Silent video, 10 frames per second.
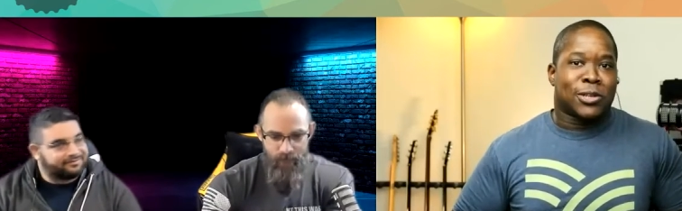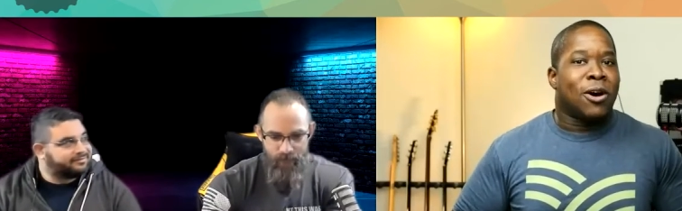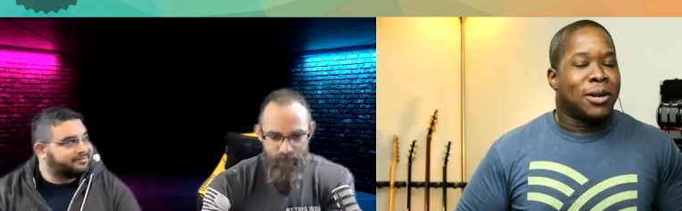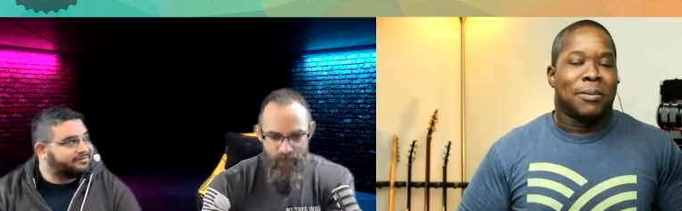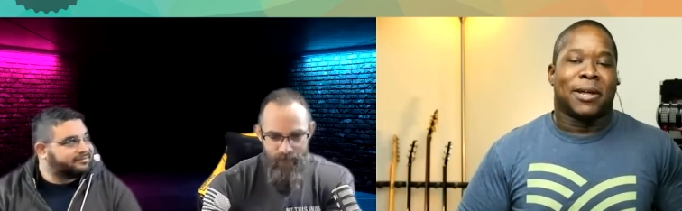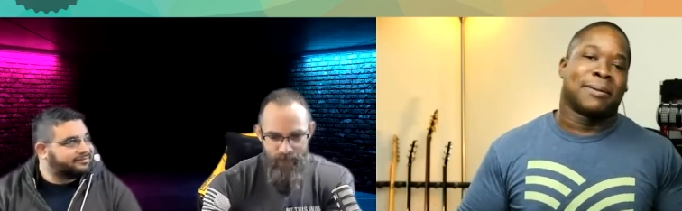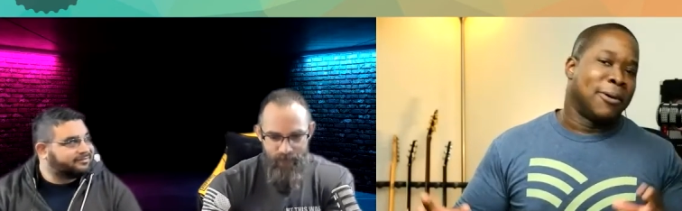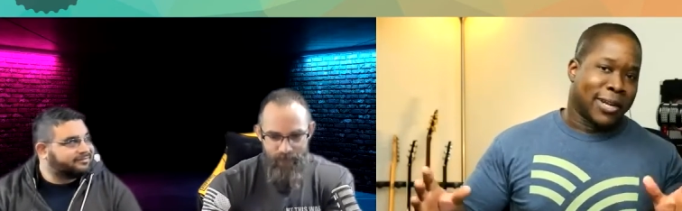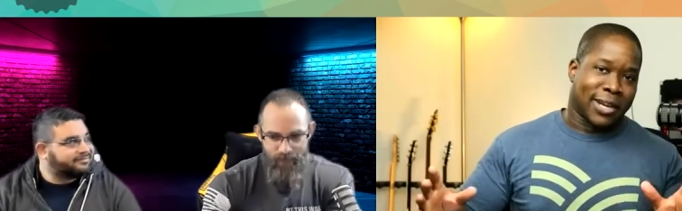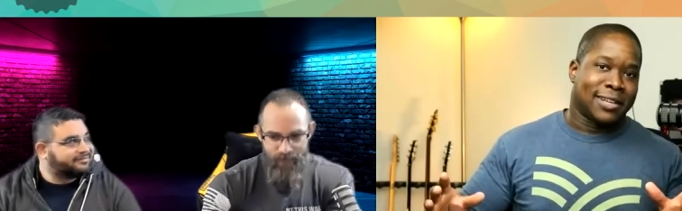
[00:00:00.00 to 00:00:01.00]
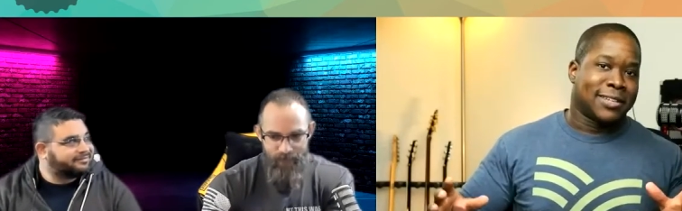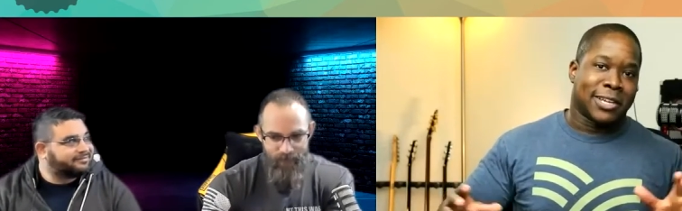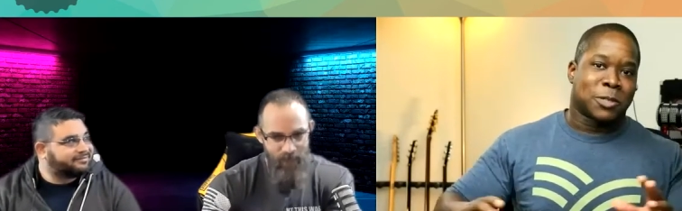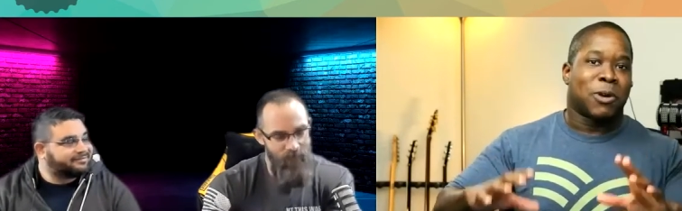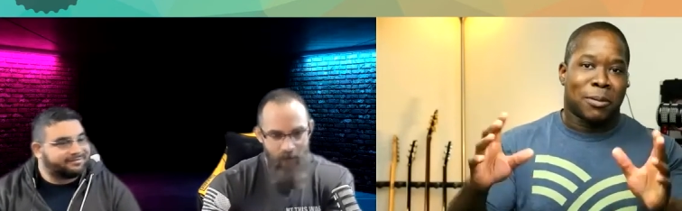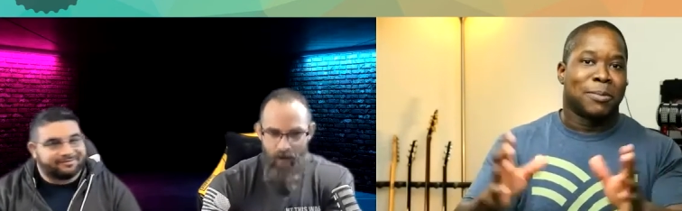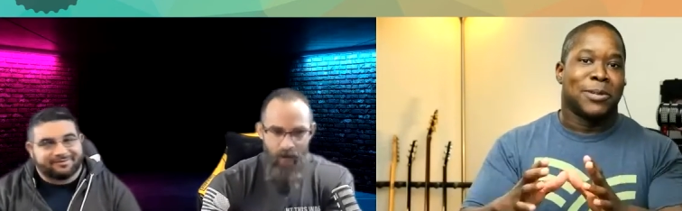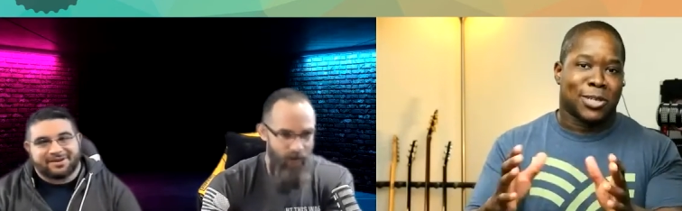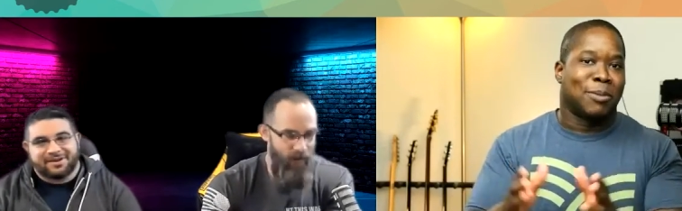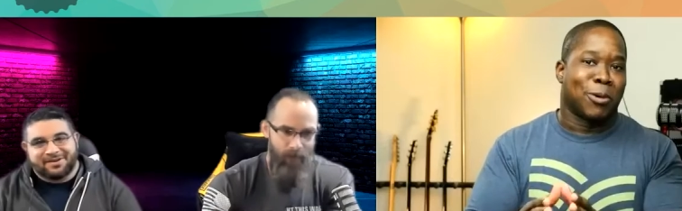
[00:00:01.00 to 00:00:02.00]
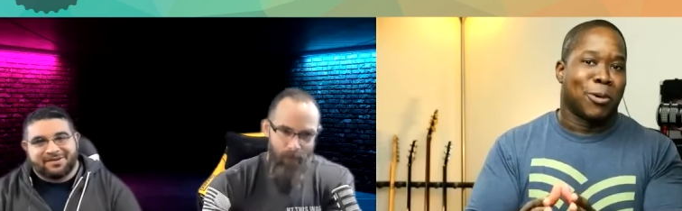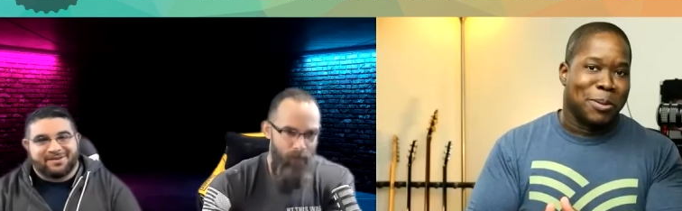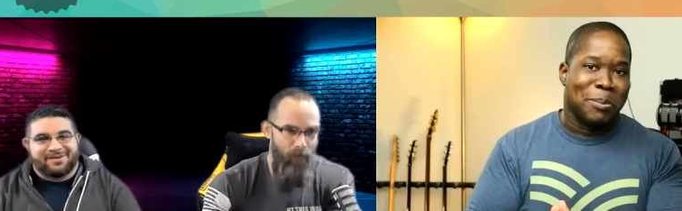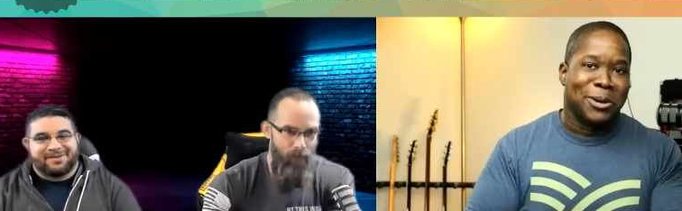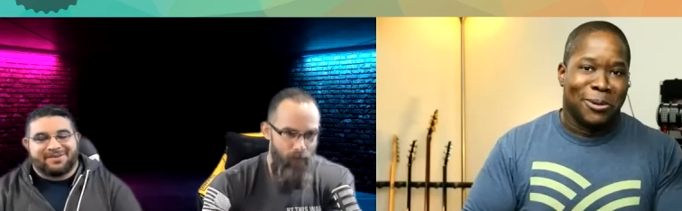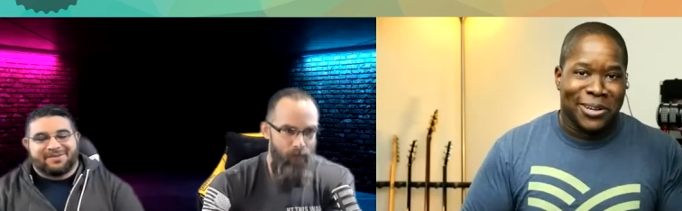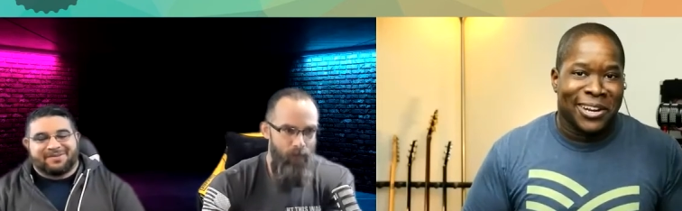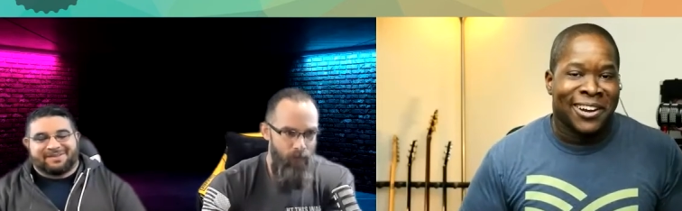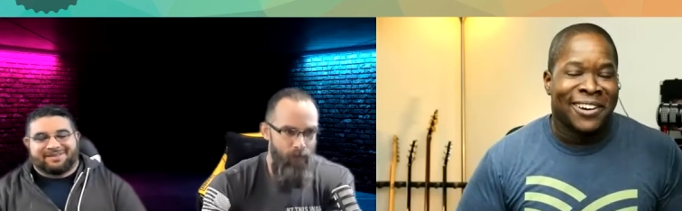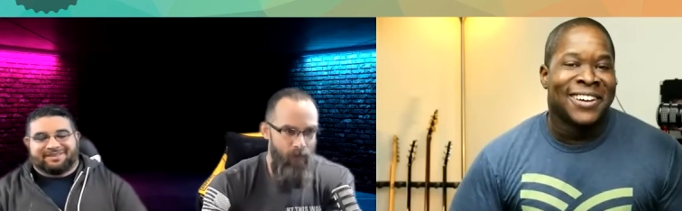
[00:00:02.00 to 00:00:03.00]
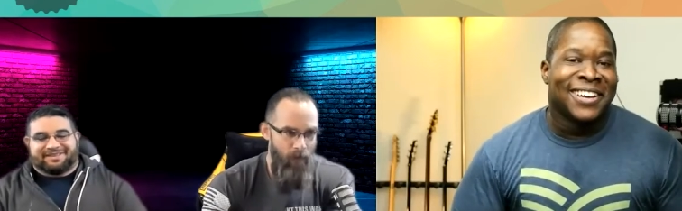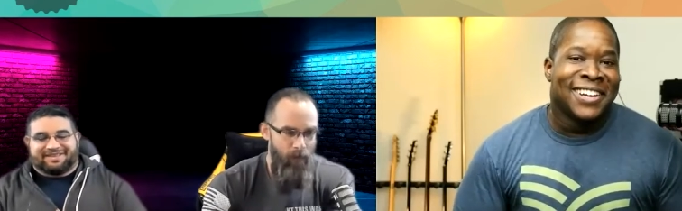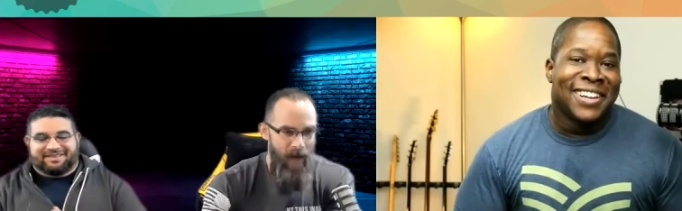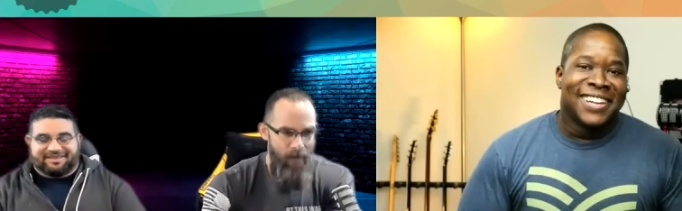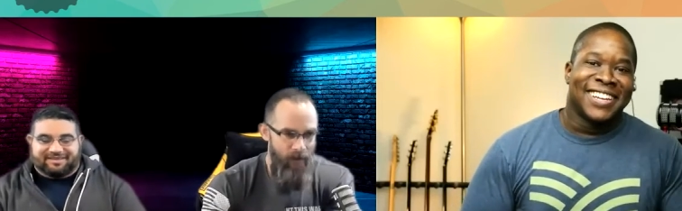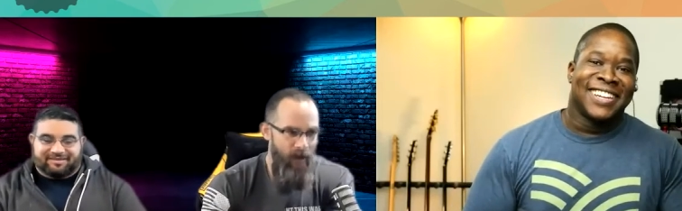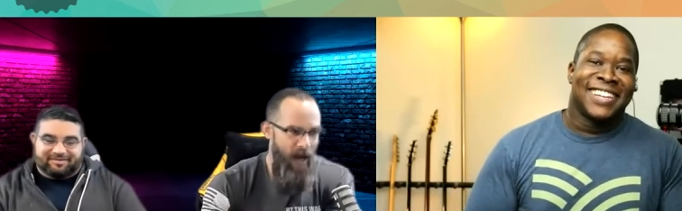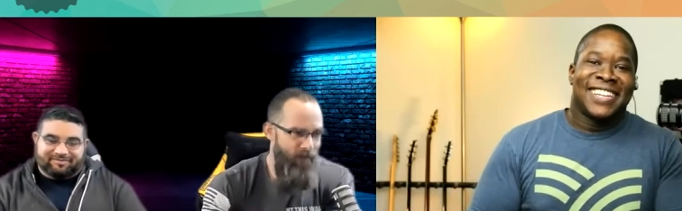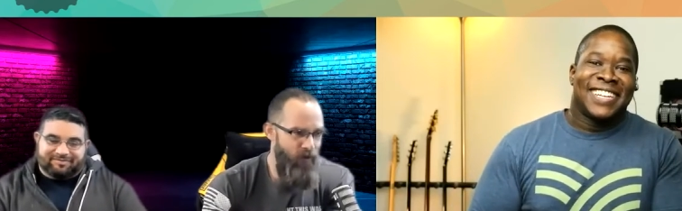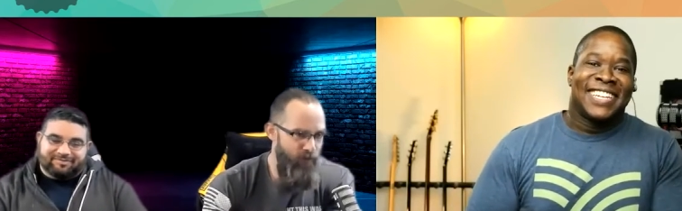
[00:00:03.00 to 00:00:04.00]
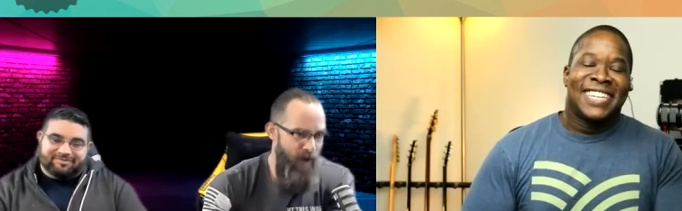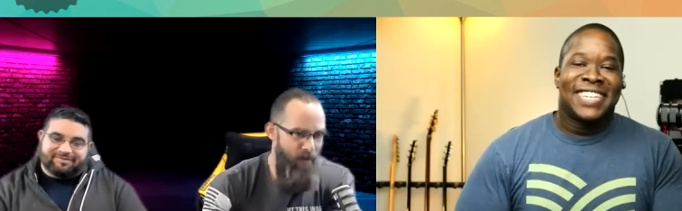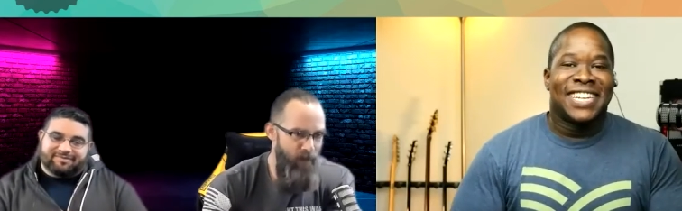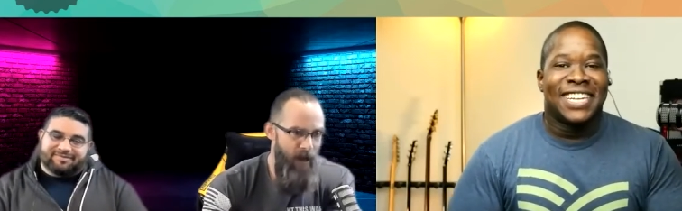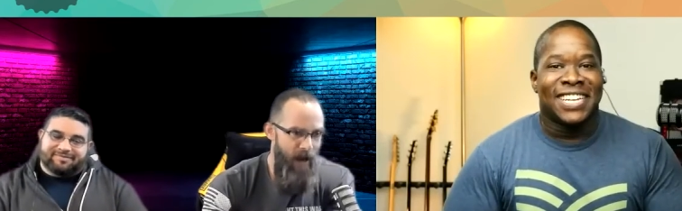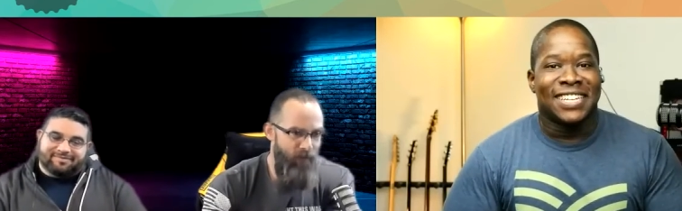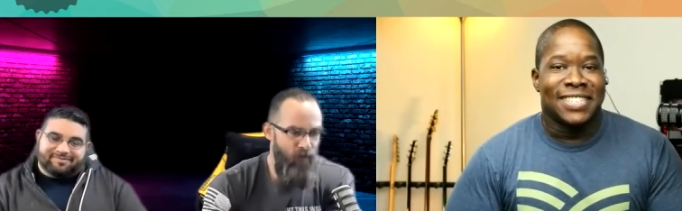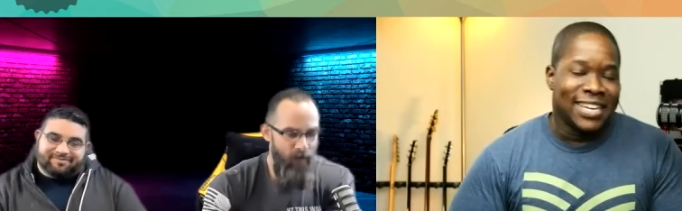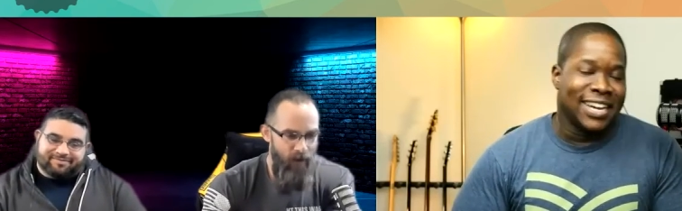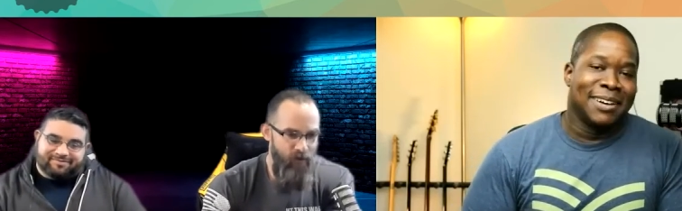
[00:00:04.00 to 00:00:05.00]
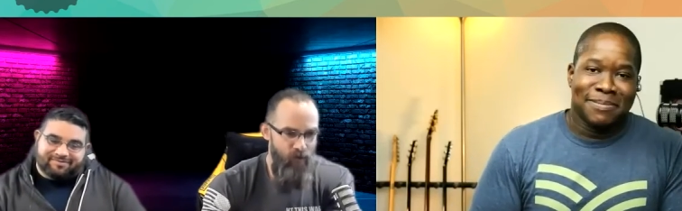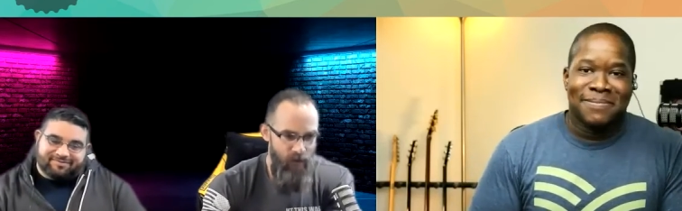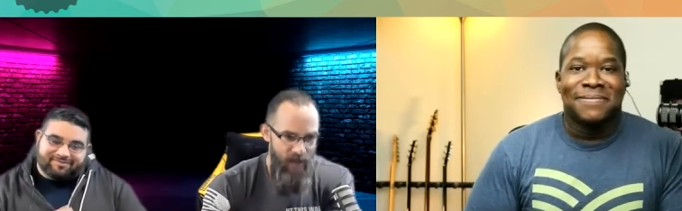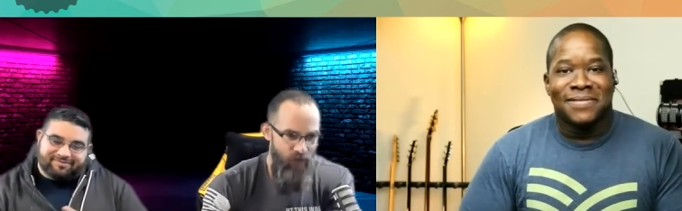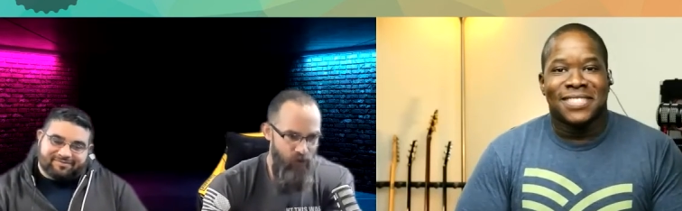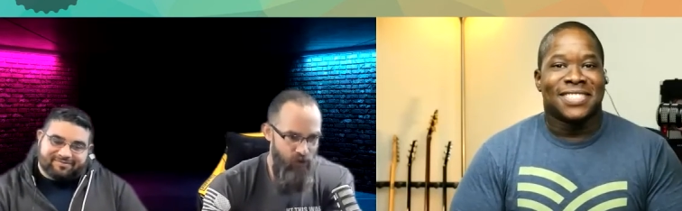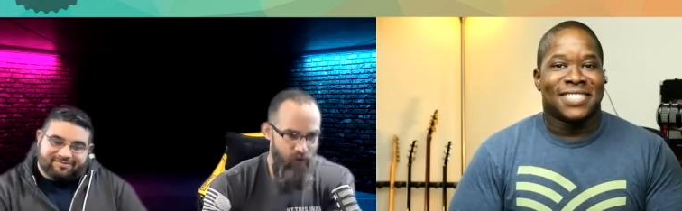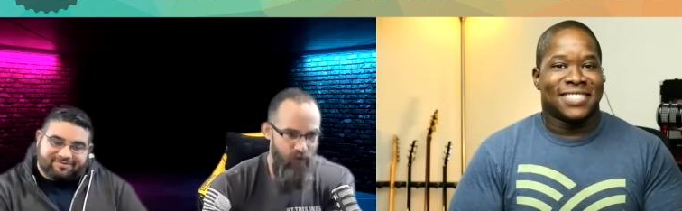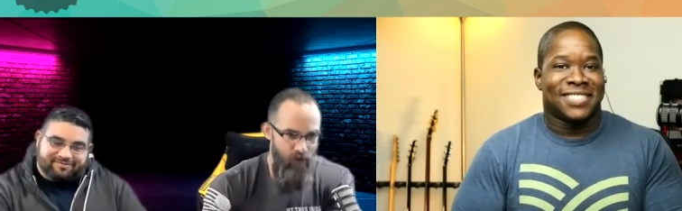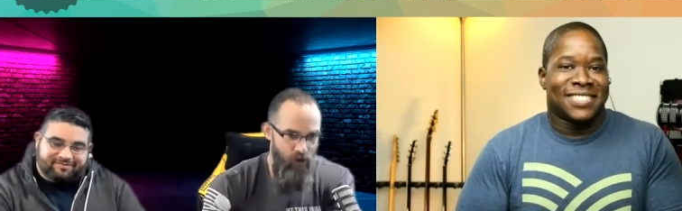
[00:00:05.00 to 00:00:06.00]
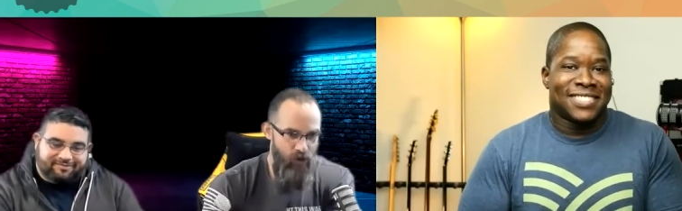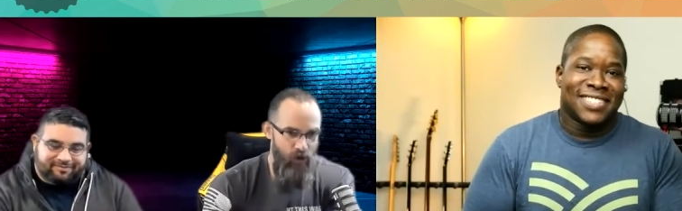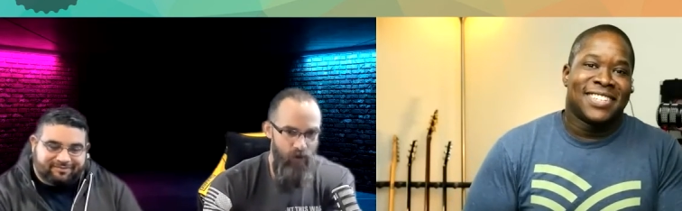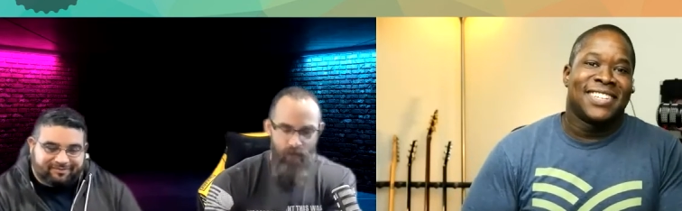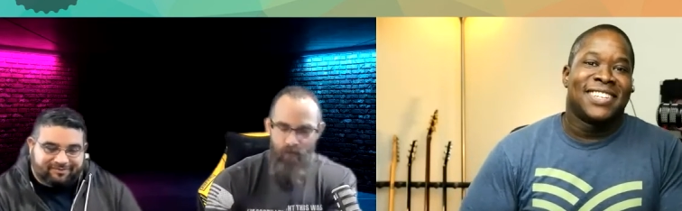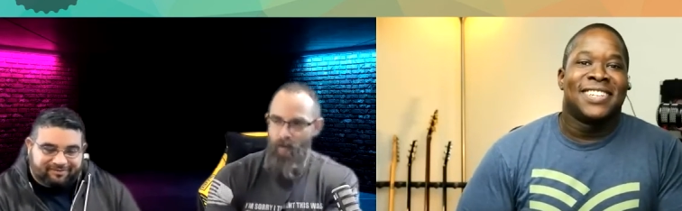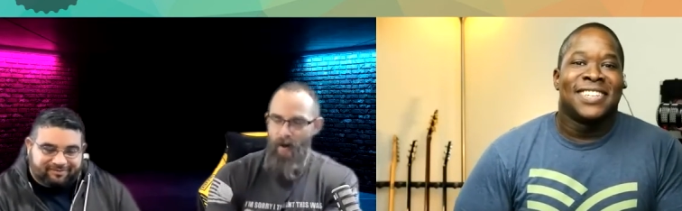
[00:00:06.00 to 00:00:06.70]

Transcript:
Speaker 1: And I'm like, come on, guys, like it's probably somewhere in the middle. You know,
Speaker 2: bad behavior is bad behavior, yeah. but I do believe you shouldn't you shouldn't